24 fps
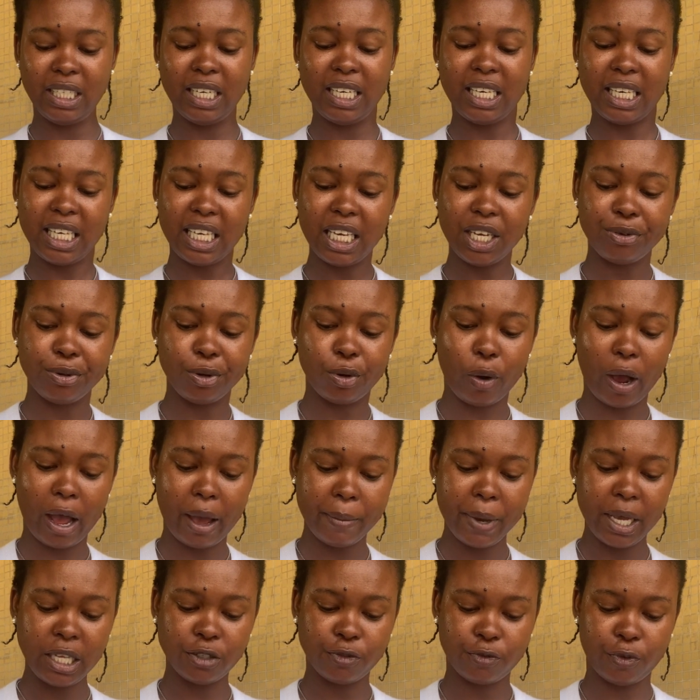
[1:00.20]
the key
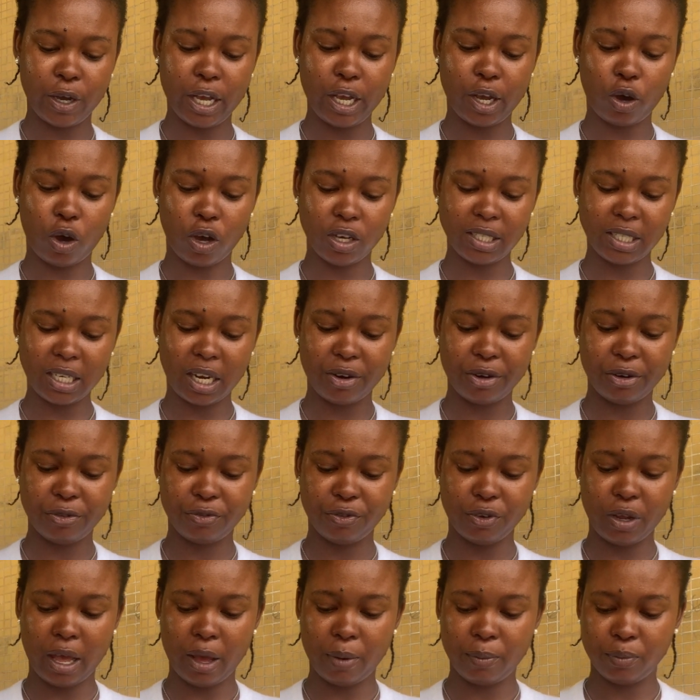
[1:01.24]
requirements for a causal
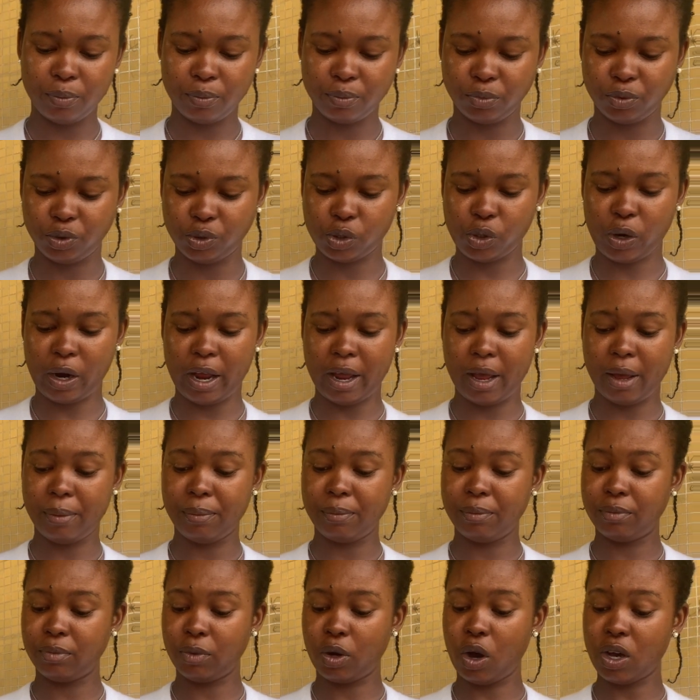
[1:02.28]

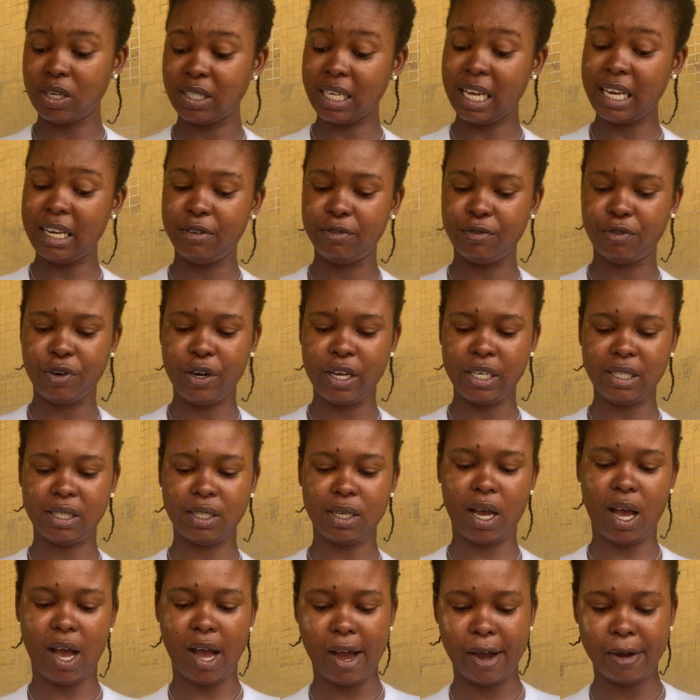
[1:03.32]

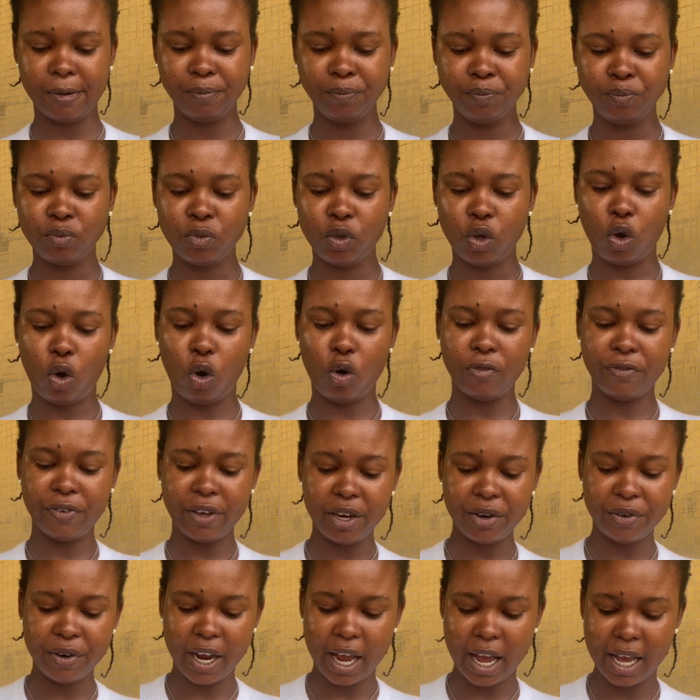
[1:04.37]
inference, are
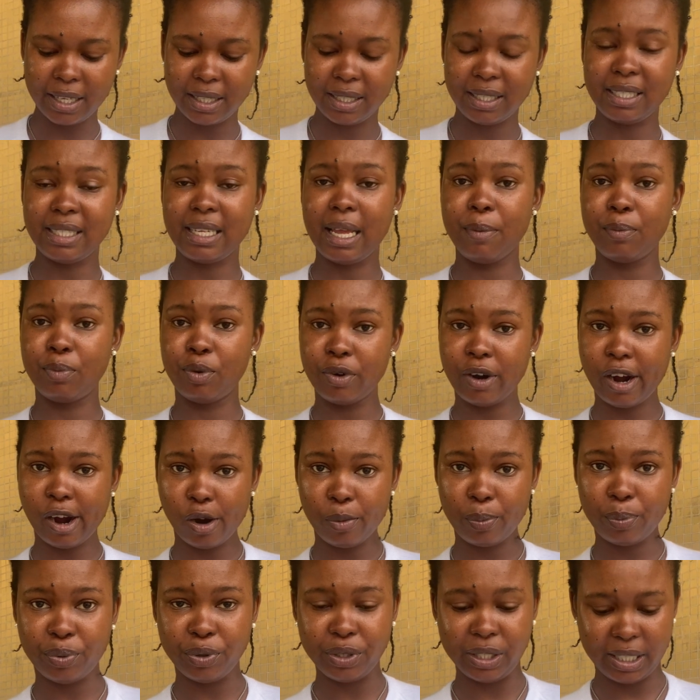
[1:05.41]
covariance,
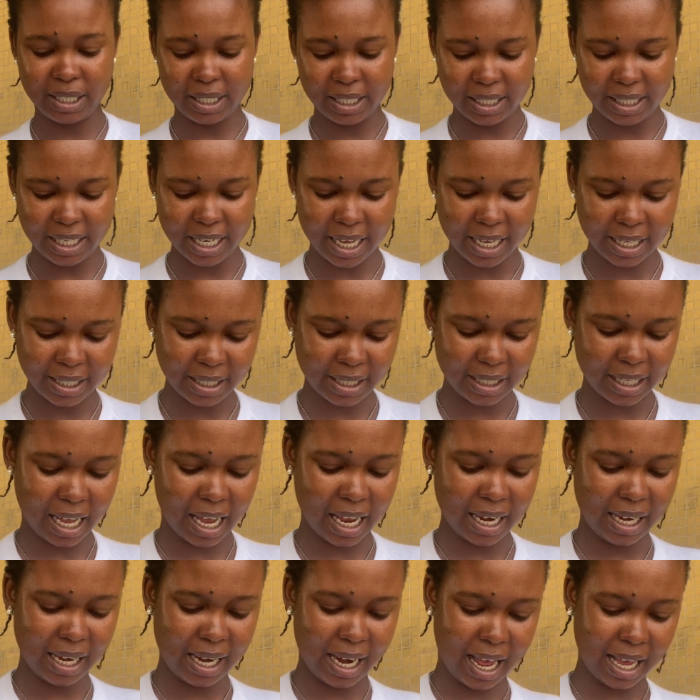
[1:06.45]
temporal precedence,
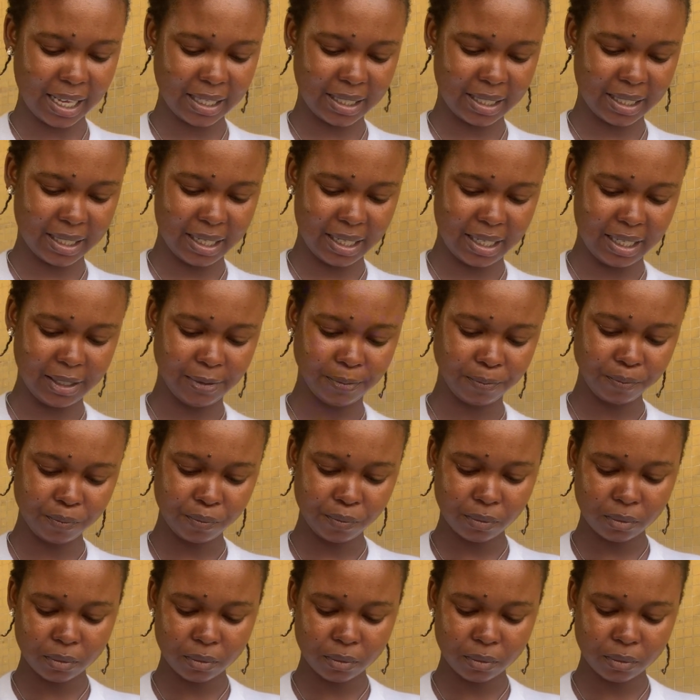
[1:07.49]
and lastly,